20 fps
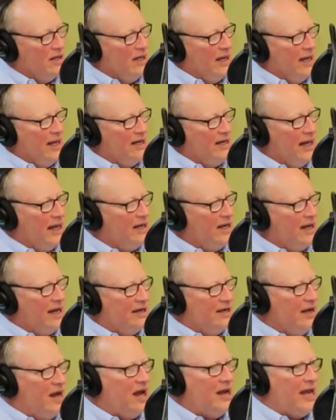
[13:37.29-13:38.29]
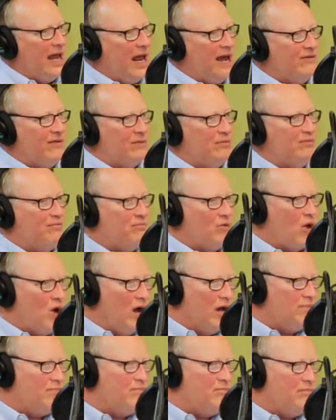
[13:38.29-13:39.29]
and not have it
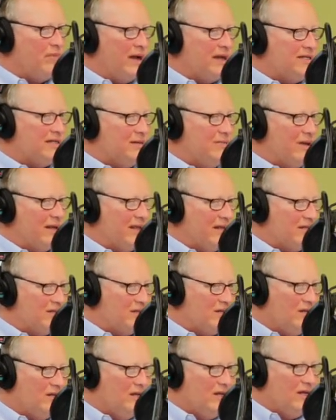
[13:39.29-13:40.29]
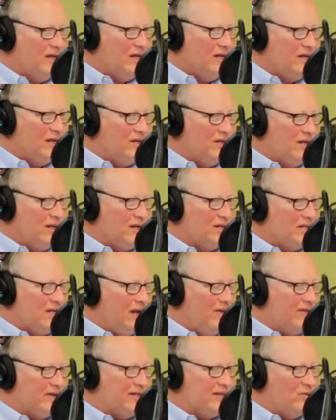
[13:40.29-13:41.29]
caught by somebody that's, because
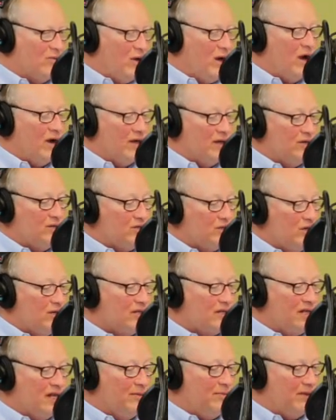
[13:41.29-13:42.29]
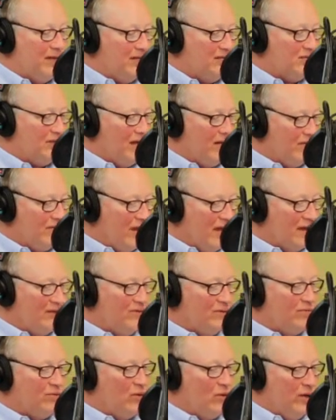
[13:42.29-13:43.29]
obviously we are an insurance company, so you have a lot of
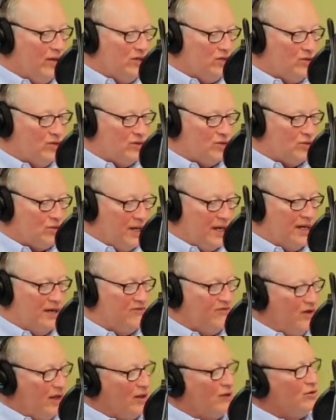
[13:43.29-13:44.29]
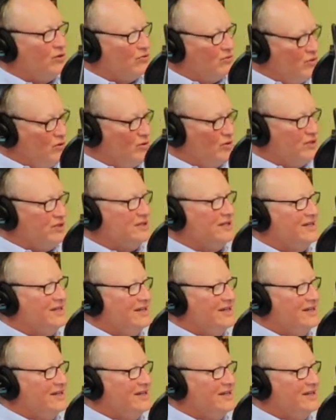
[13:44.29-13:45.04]
employees who are trained to follow the rules.